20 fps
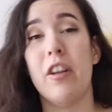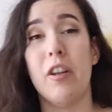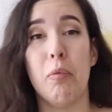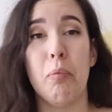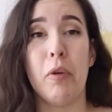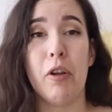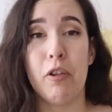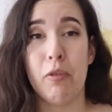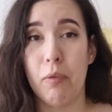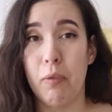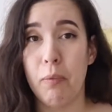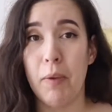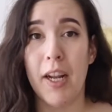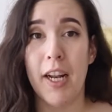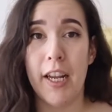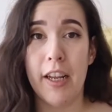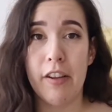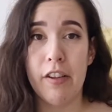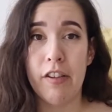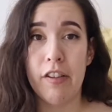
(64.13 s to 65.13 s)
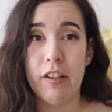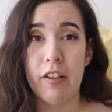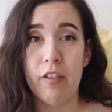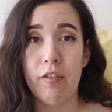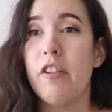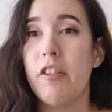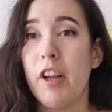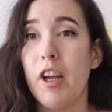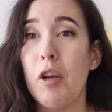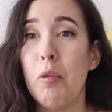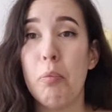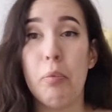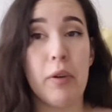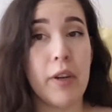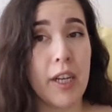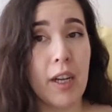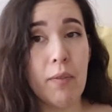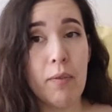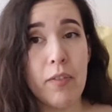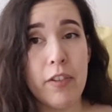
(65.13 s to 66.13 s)
the bottom of my list. So
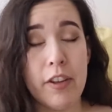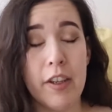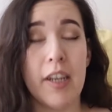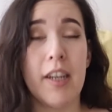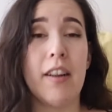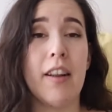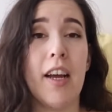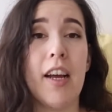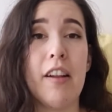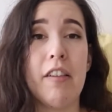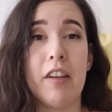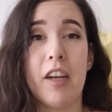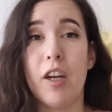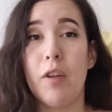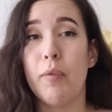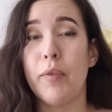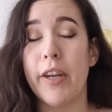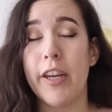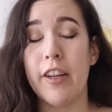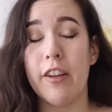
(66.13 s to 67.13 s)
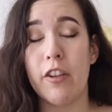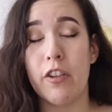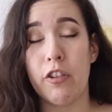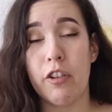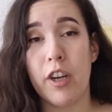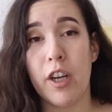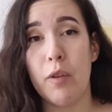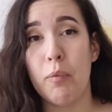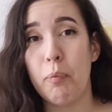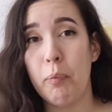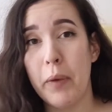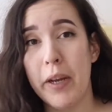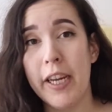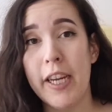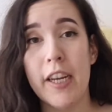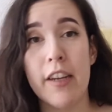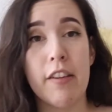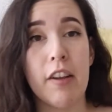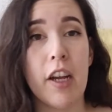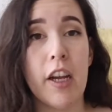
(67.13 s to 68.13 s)
preempting that, I'm going to try and make
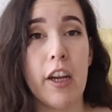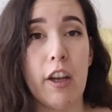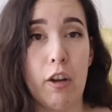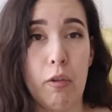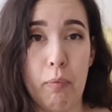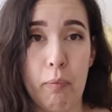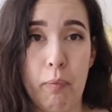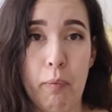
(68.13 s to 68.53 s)
it at home.